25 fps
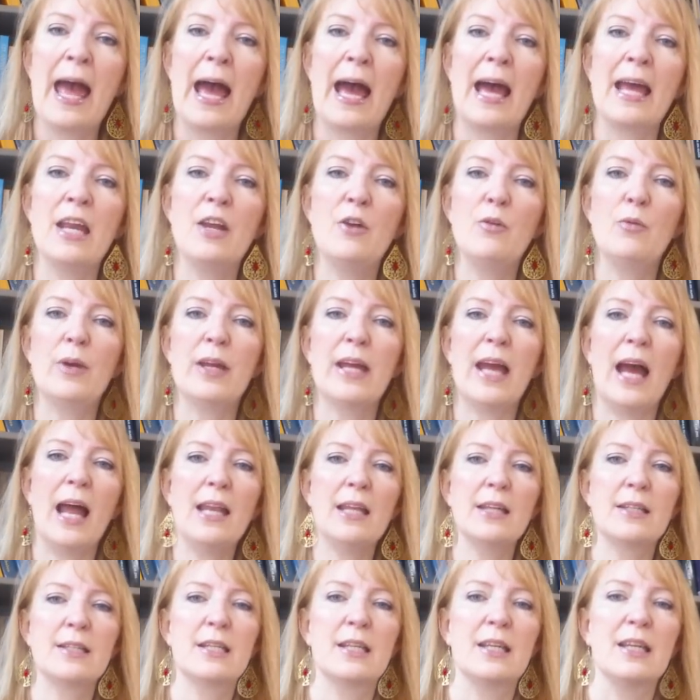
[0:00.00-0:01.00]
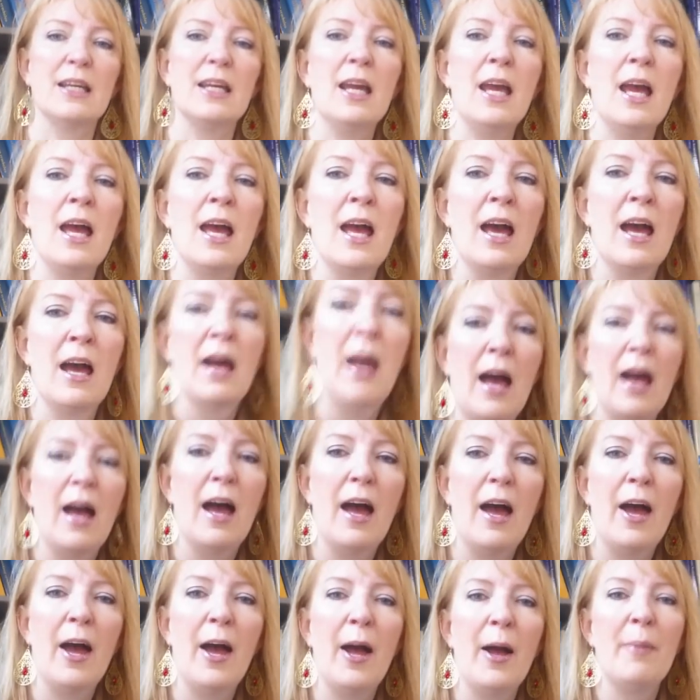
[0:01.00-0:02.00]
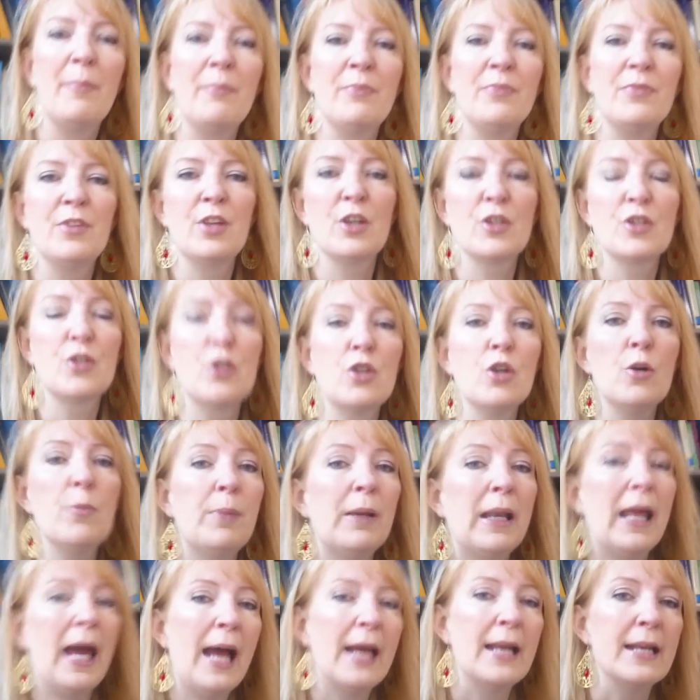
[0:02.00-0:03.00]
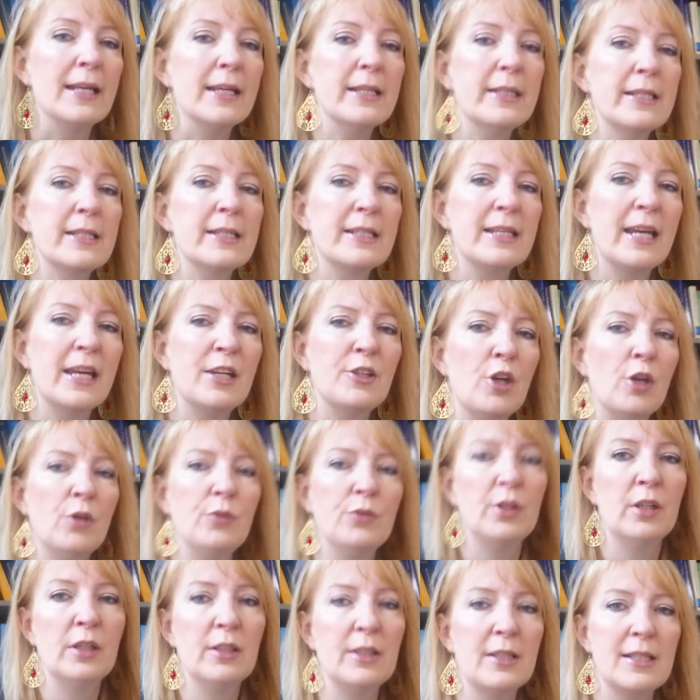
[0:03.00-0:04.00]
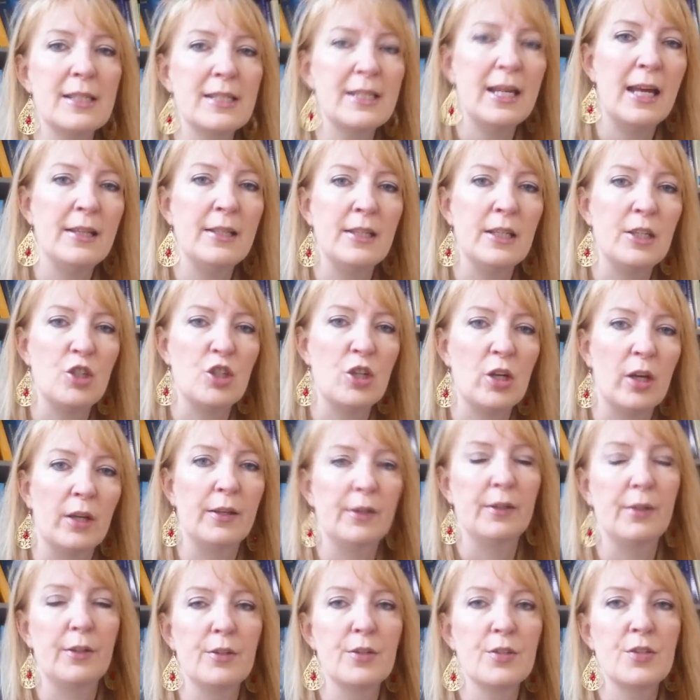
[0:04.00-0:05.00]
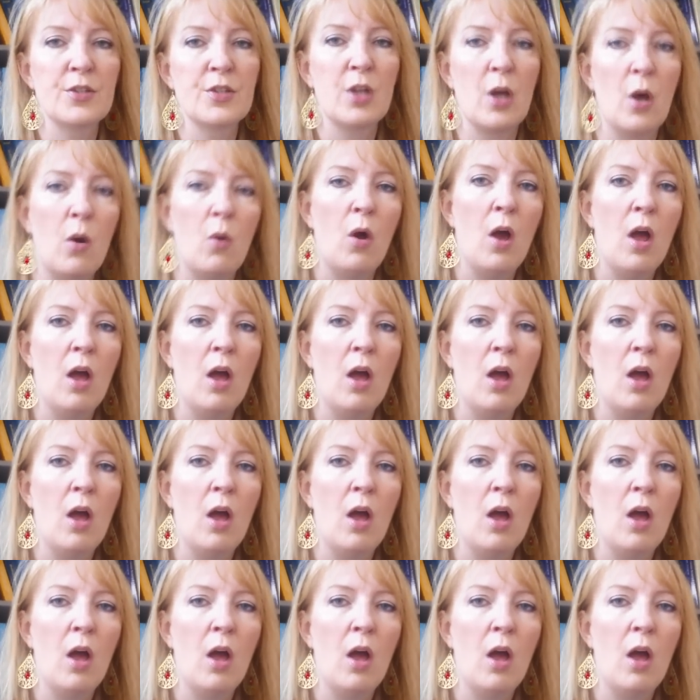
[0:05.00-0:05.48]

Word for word: And in reality, um, those two planets, they don't understand each other. So